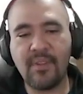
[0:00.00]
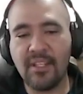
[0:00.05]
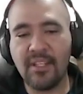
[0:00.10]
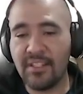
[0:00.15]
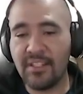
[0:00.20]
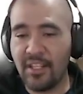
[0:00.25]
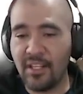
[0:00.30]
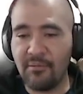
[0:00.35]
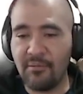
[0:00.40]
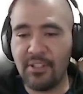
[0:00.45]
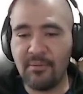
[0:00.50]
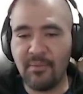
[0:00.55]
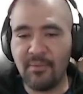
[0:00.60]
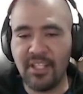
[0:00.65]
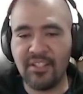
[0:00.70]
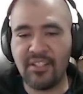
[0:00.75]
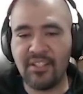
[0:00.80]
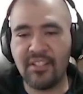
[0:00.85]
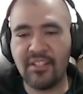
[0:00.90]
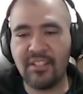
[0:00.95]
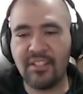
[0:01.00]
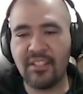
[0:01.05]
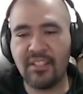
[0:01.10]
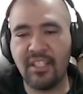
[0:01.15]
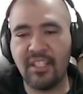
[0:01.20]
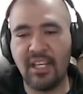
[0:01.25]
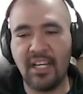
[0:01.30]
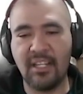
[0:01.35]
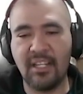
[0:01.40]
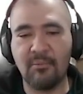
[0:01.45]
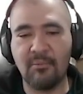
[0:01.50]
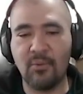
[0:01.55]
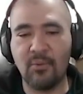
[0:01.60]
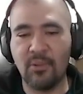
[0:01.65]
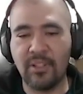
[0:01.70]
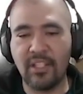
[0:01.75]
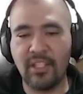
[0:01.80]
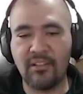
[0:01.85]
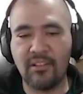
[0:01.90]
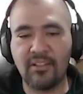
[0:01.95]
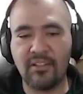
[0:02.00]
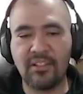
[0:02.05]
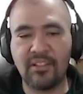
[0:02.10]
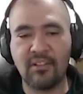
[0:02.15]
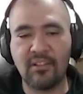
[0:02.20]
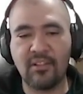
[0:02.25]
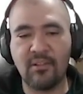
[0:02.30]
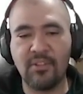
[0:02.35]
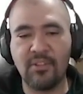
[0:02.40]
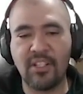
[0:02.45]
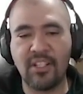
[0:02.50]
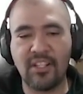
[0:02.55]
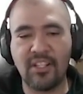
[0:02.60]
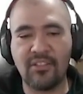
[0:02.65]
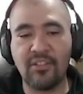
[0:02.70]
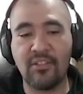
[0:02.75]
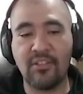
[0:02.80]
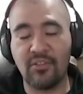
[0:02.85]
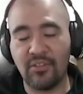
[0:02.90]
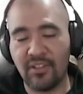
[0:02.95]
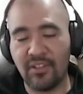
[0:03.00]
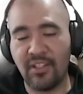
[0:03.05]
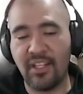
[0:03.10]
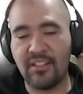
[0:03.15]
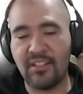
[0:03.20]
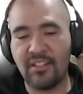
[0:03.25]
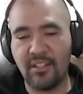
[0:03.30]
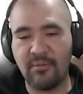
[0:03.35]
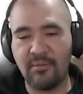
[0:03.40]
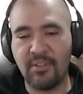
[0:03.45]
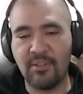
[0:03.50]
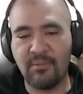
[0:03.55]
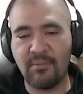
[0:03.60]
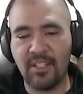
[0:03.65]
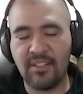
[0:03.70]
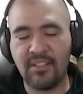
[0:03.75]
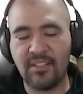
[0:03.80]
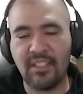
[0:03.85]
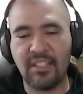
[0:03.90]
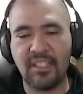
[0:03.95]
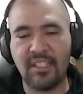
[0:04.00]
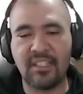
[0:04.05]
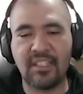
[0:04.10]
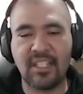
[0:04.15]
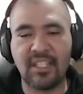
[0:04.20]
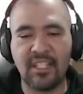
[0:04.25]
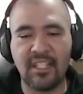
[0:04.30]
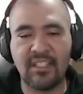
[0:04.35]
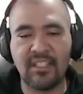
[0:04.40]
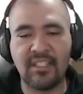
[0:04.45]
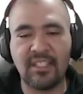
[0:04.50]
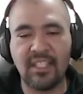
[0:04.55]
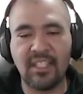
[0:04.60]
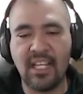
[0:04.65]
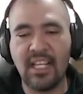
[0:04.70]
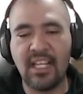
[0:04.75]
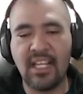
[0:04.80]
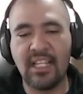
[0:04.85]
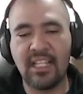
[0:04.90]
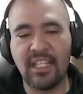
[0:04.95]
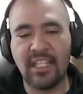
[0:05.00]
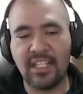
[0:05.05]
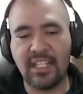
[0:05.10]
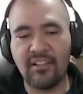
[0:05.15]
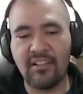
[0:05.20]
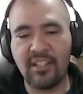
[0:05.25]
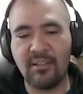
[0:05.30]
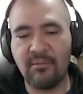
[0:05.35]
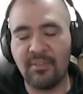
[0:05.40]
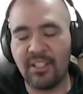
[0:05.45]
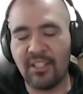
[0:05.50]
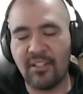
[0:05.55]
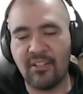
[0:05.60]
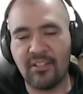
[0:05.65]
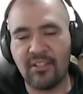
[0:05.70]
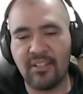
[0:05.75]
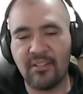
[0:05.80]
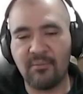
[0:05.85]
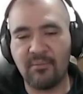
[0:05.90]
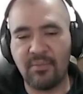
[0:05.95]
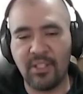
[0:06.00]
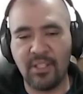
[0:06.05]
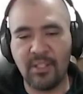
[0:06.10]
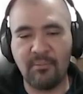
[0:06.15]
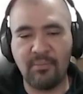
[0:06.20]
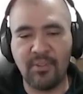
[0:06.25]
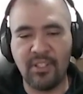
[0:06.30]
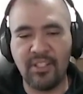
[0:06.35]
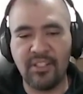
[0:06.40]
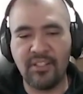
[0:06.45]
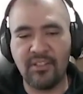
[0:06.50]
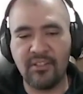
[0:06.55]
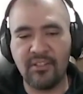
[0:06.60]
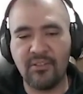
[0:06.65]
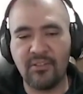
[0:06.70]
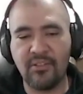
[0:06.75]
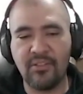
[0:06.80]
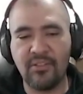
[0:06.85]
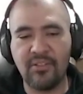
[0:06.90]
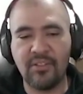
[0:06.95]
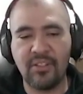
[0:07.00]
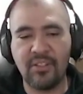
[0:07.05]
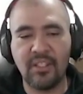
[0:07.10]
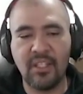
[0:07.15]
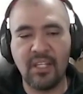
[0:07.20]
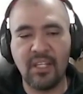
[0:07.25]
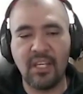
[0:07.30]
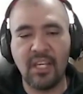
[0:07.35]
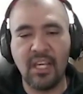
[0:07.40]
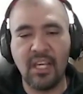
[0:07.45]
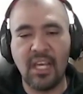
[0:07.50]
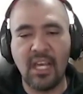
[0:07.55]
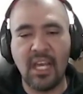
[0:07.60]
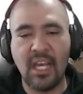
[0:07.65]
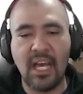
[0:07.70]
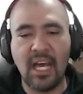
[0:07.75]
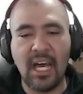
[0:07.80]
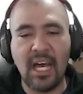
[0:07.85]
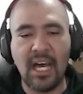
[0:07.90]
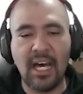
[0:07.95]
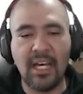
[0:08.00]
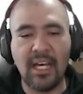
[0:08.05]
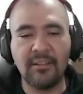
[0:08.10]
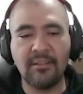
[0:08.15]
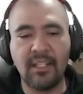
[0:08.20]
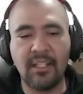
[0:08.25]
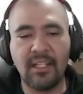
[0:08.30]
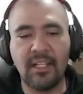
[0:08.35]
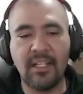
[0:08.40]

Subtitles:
service meshes, and multi-cluster communication using a service mesh, in this case, Linkerd because it's pretty easy to use, and